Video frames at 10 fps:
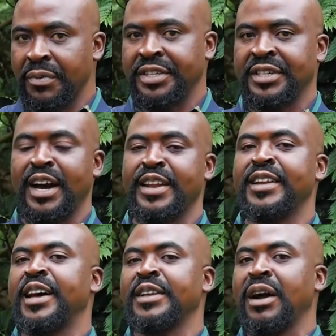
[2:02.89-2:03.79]
which, and
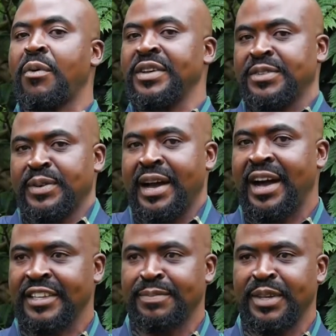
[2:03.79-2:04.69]
then another question they
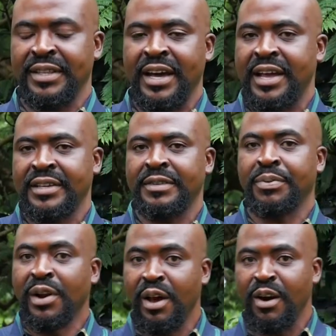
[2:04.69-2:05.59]
asked me, that
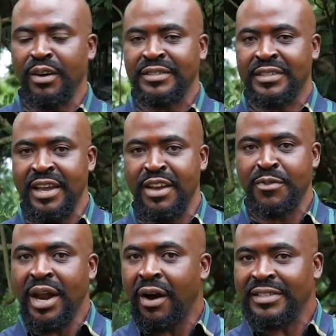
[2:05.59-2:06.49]
prolonged
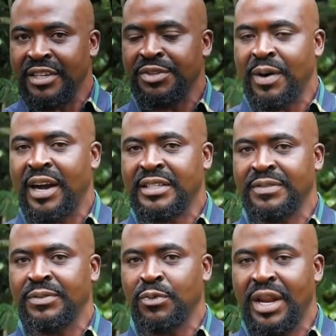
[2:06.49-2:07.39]
staying without sexual
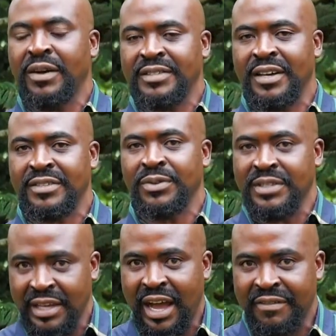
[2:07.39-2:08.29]
activity, without sex,
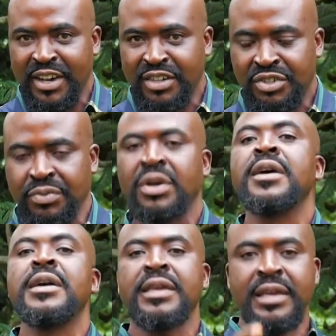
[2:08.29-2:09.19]
does it have an issue?
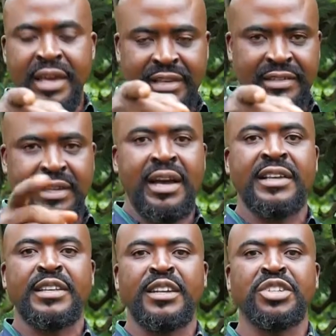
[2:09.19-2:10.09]
Yes, it
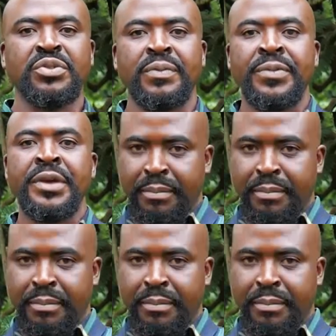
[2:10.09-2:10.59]
has an issue.